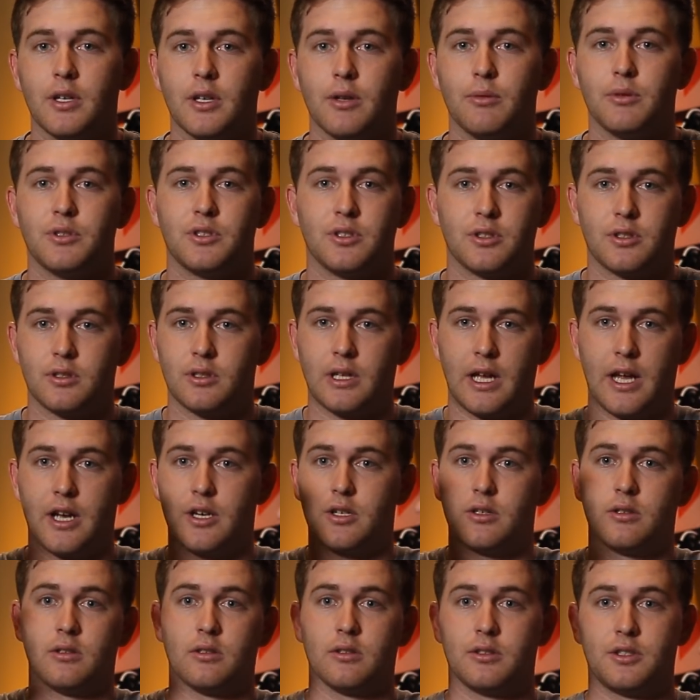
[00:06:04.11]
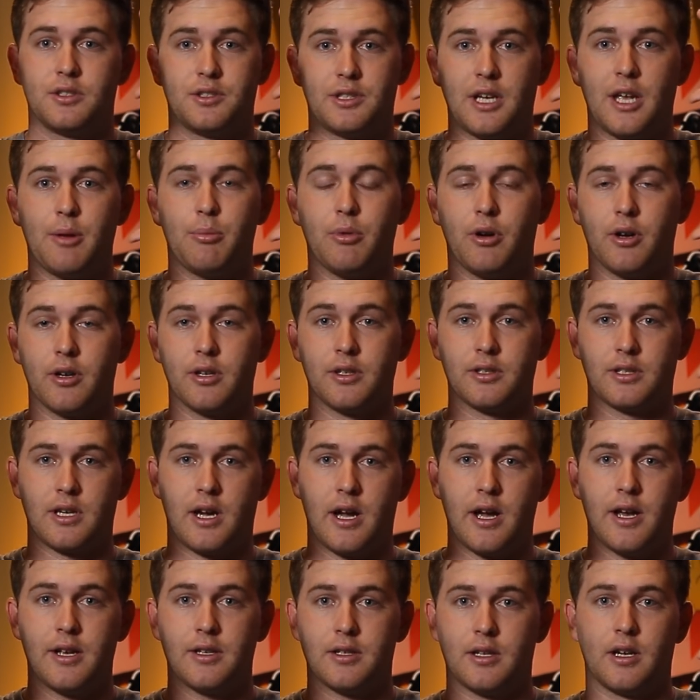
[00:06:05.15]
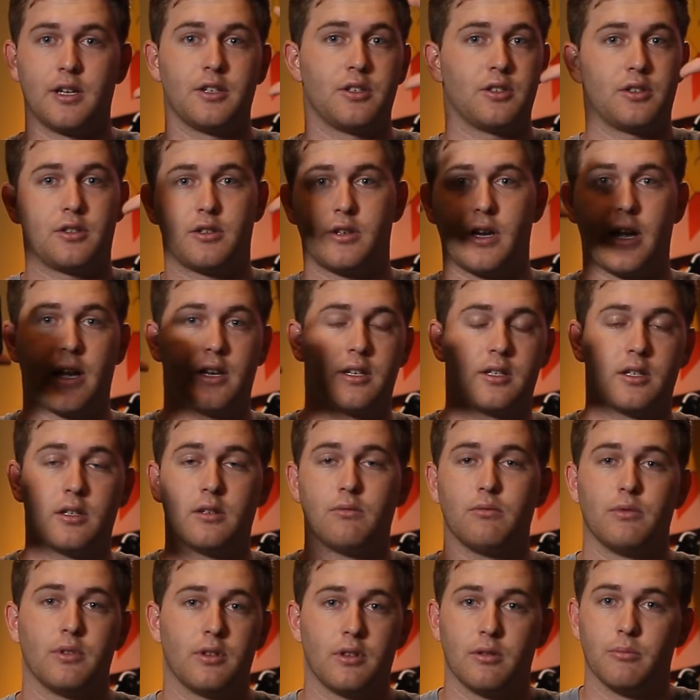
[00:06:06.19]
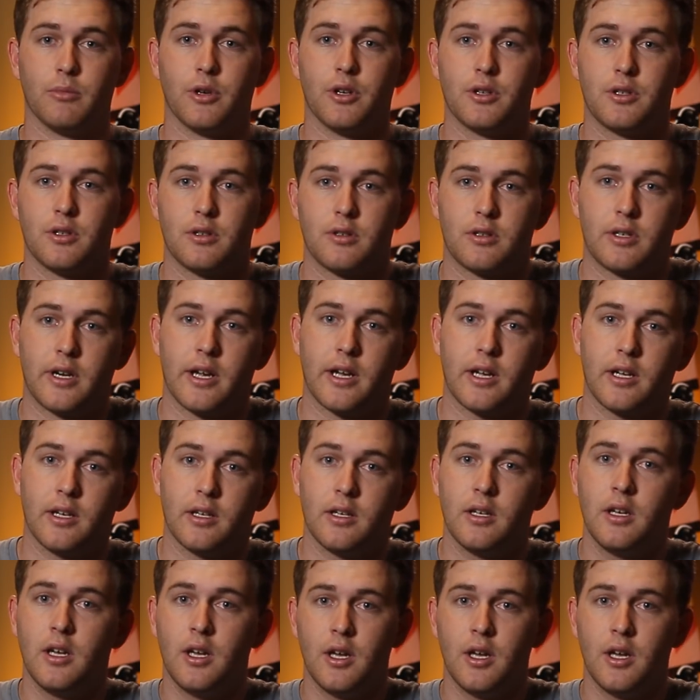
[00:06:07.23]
It was just actual shape on his eyes, and I just tracked it with the motion tracker.